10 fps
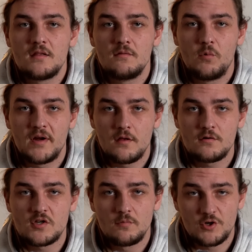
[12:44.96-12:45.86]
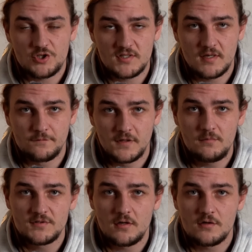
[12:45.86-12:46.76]
where those commercials are
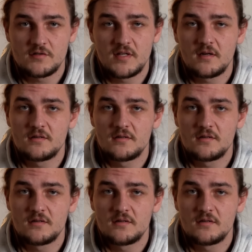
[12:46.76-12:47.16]
filmed and also that are